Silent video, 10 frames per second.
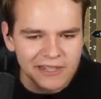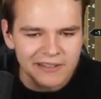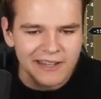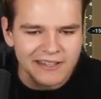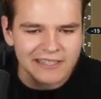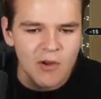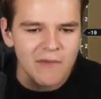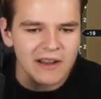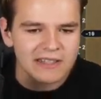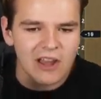literally look like it's
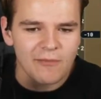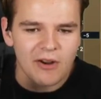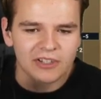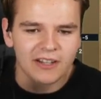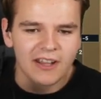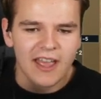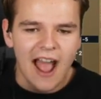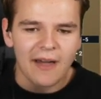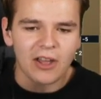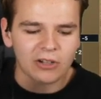moving in slow motion?
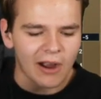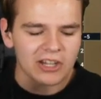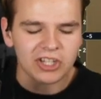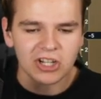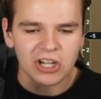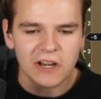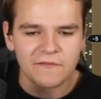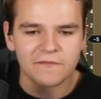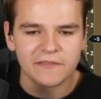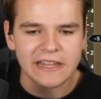I'm not quite sure if